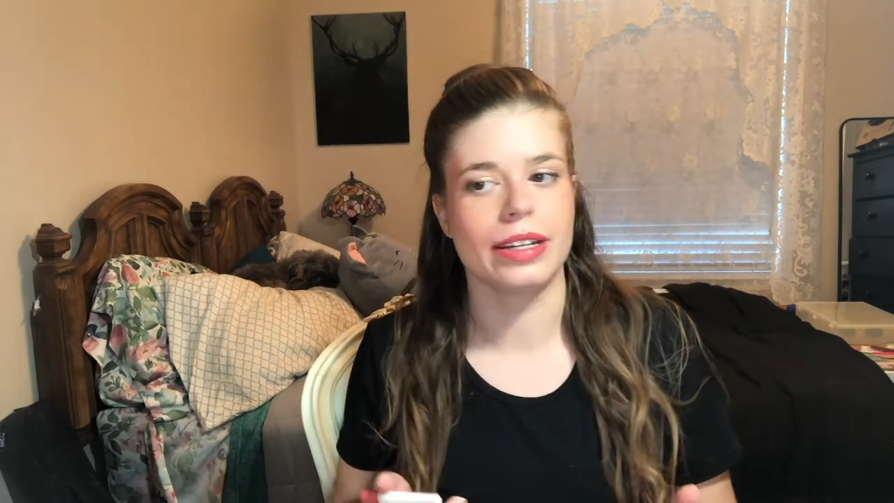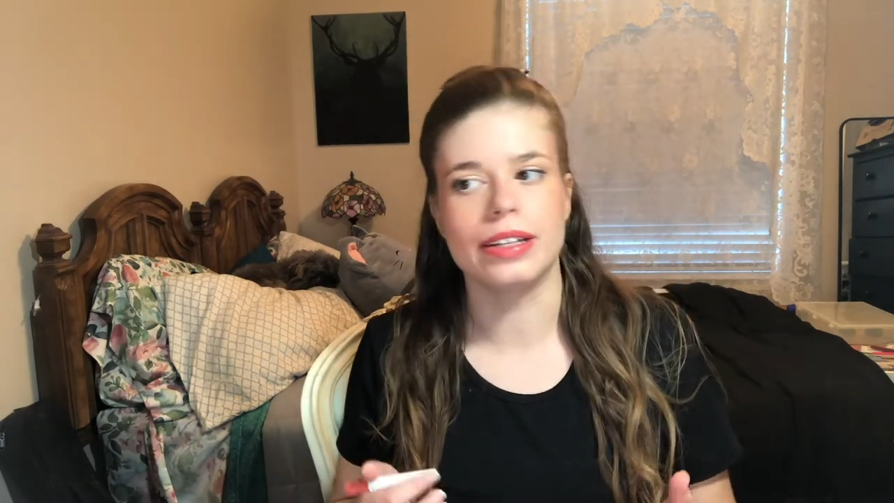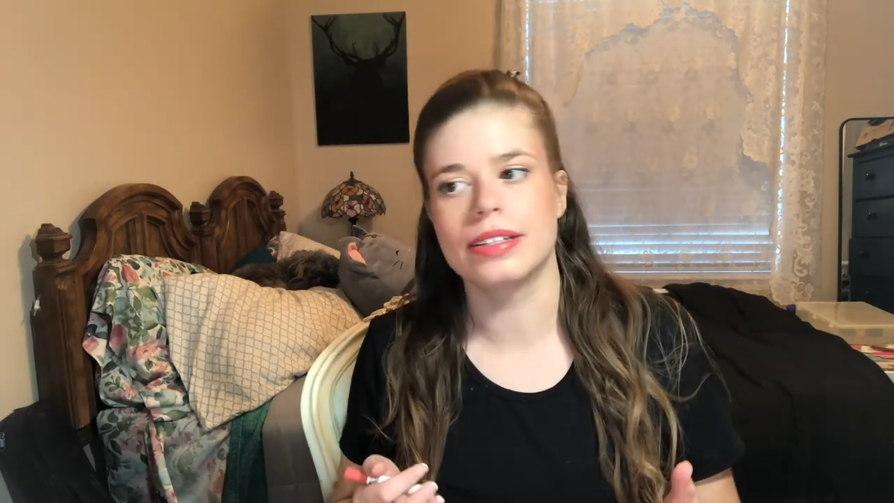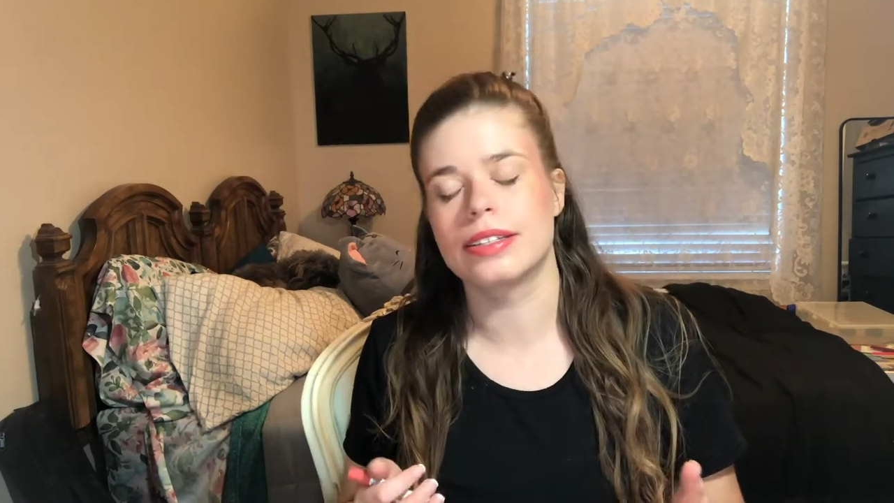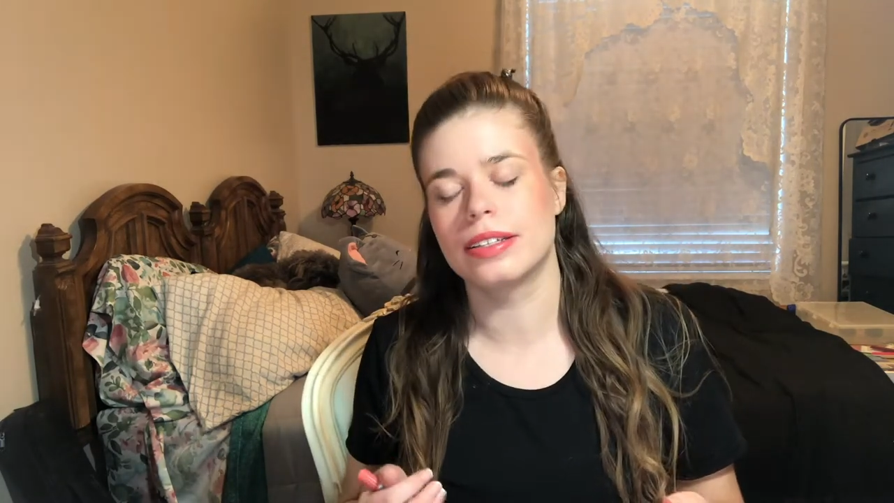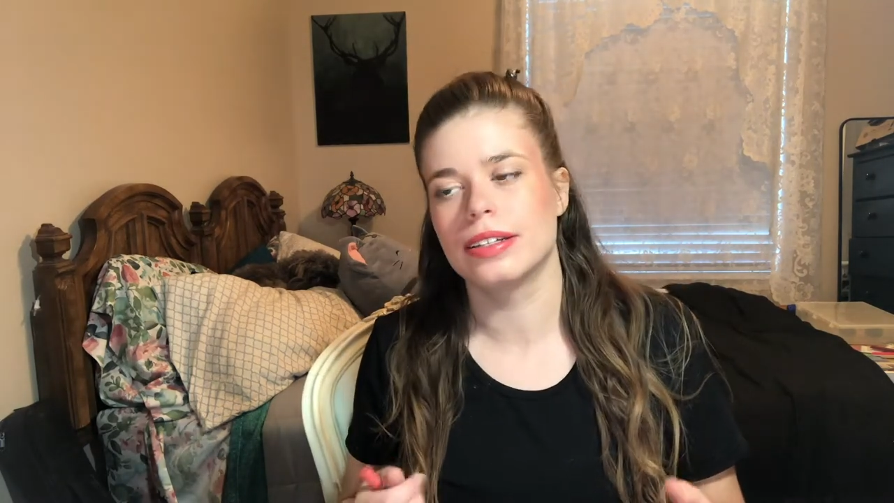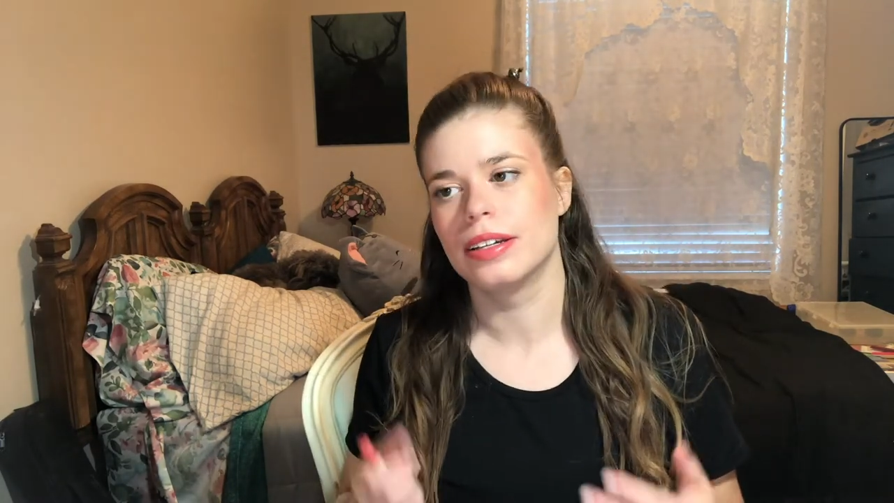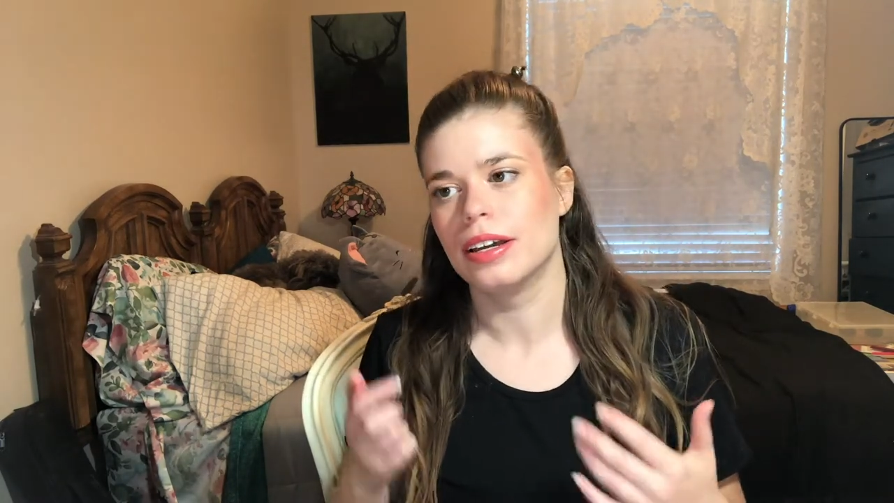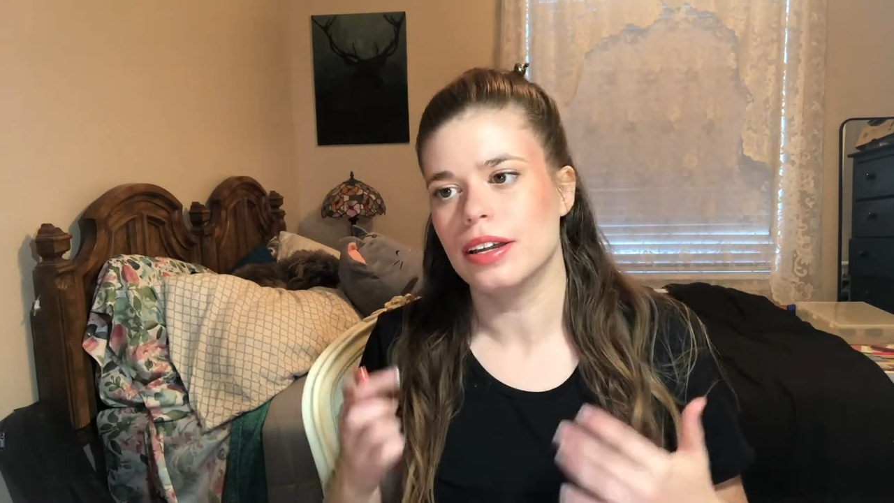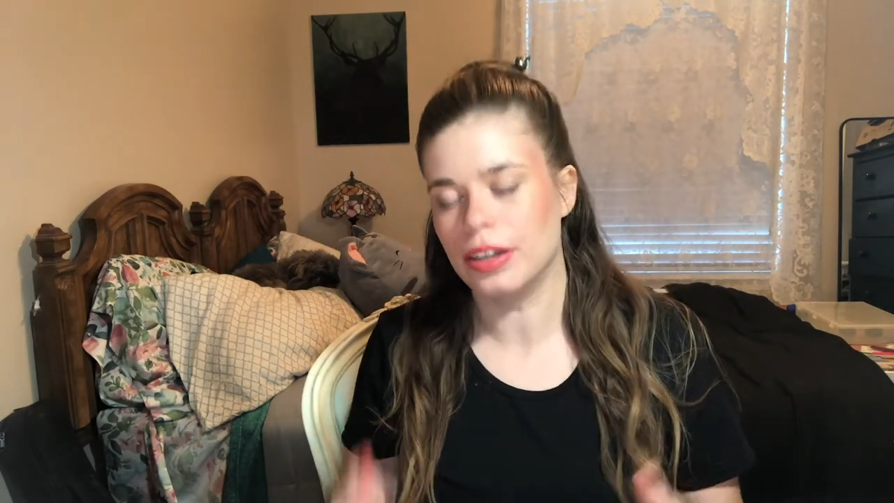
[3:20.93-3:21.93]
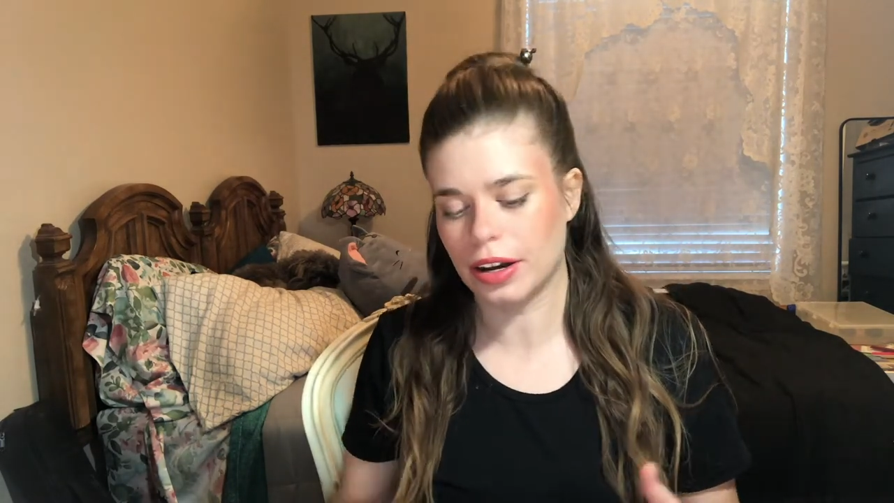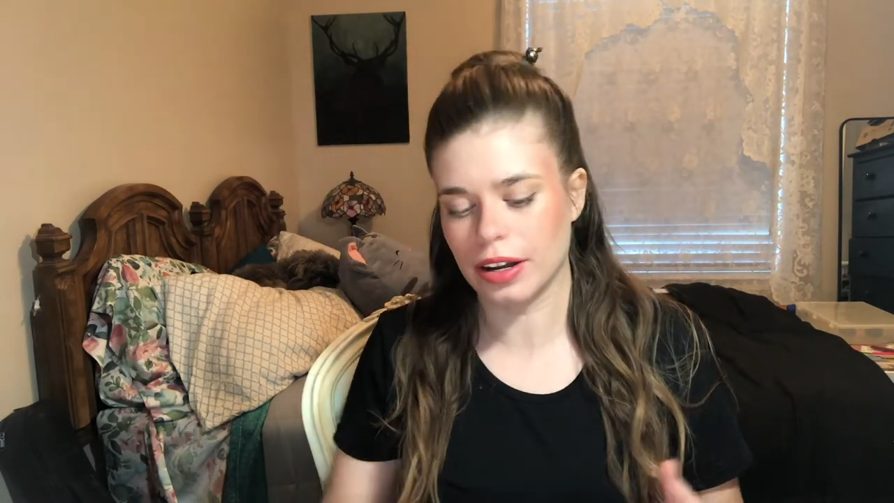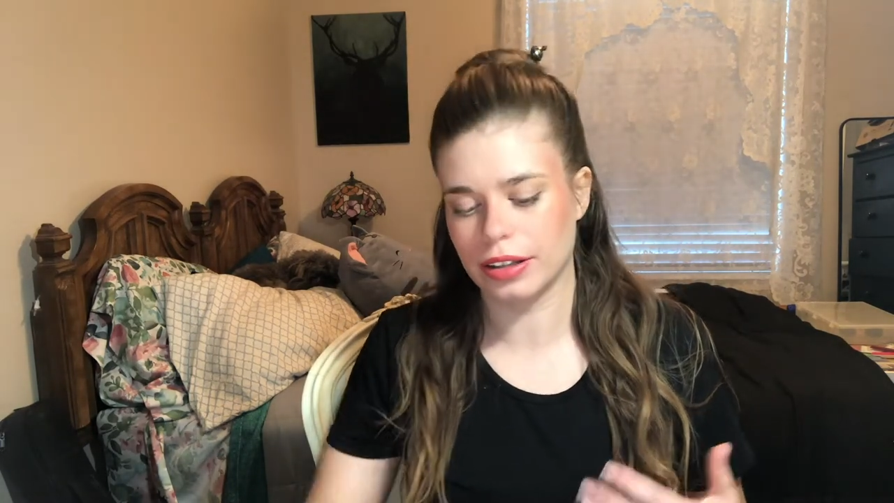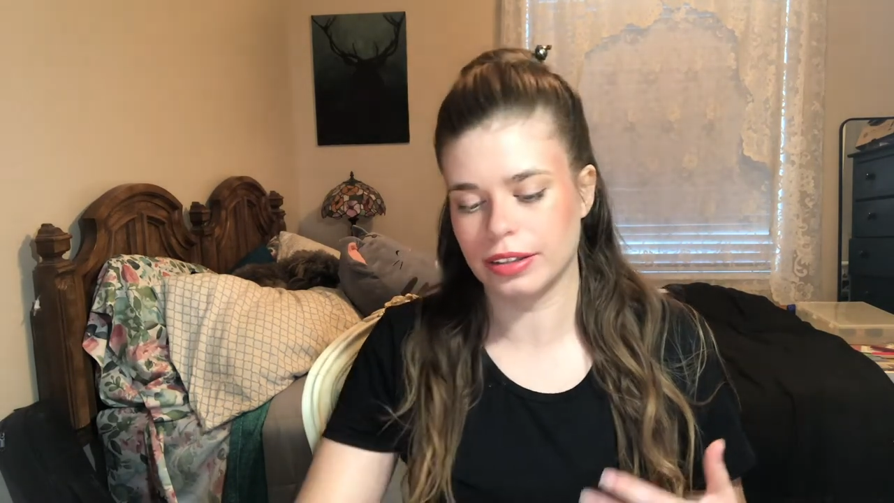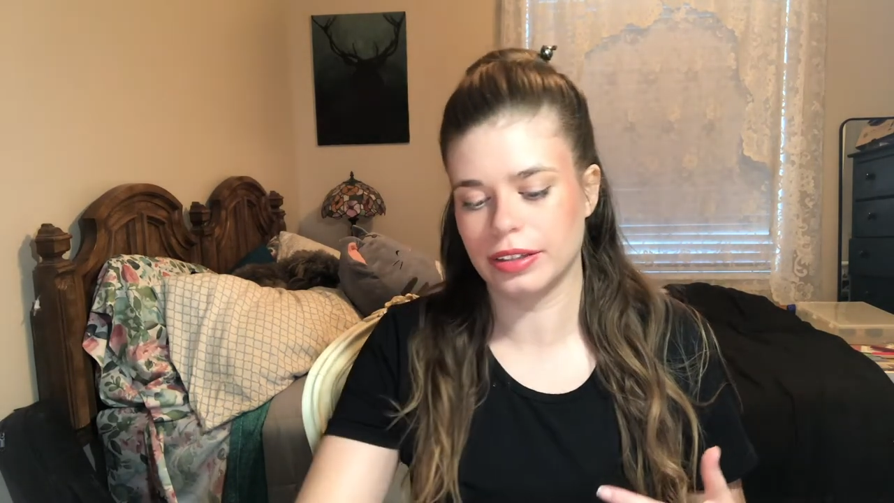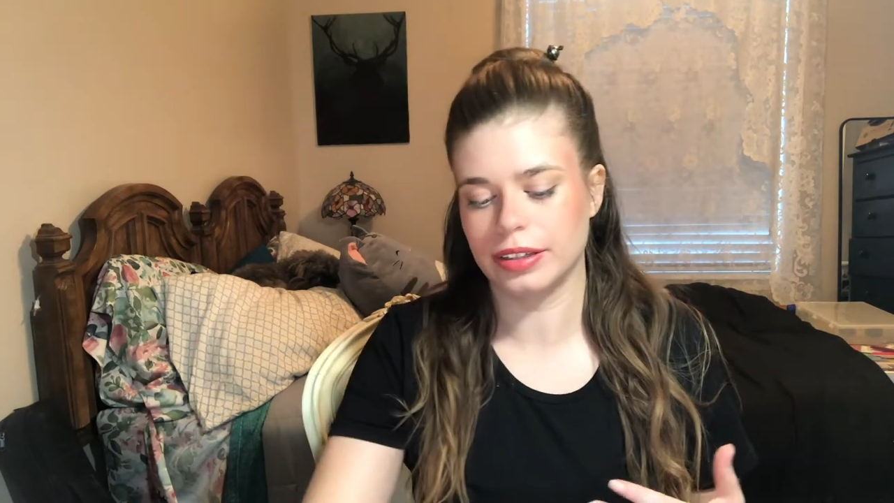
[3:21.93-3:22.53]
It's not